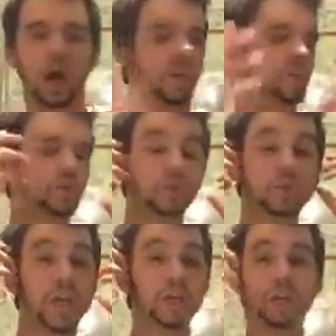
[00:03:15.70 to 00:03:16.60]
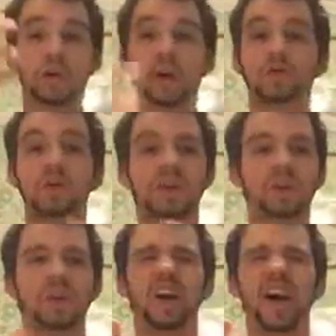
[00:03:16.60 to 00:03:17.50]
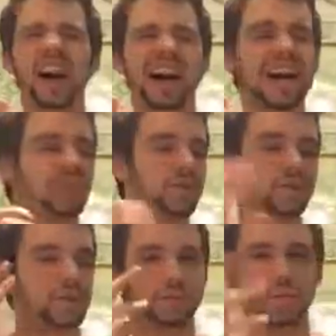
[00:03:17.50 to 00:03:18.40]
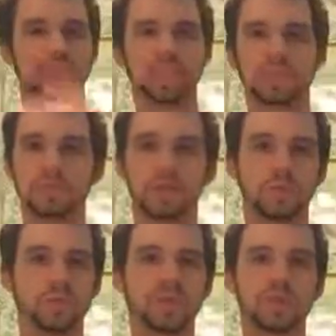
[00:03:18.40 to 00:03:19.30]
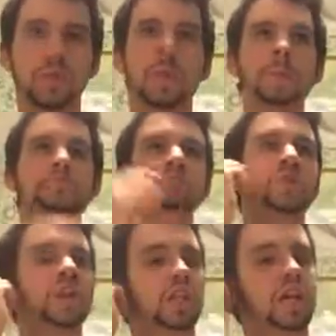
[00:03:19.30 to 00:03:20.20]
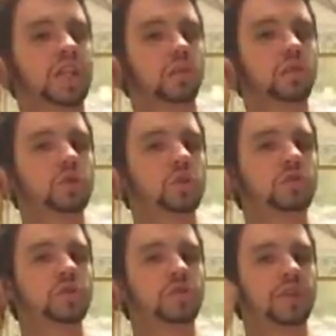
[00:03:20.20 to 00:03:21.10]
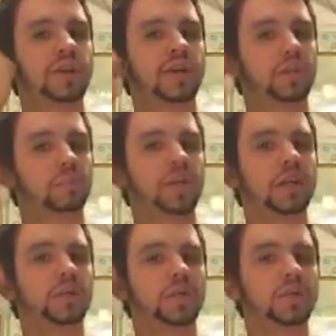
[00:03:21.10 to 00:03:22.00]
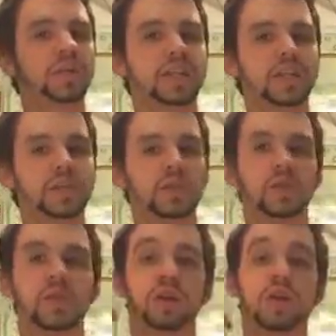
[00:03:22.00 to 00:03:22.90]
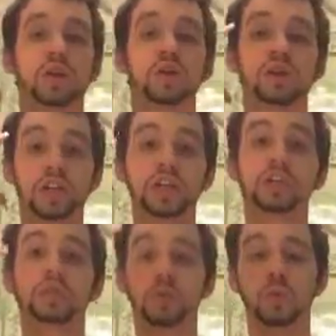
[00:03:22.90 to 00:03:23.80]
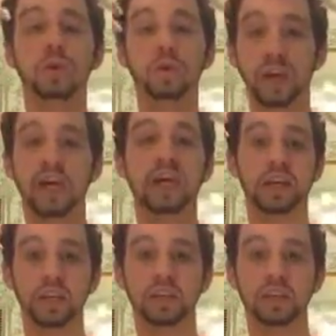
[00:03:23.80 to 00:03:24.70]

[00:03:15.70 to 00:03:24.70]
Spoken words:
I mean, when you take them off, you have to go, ah, or something like that sometimes, because like when you move your ear, bend them a little bit, it's sore. Like, your ears will ache.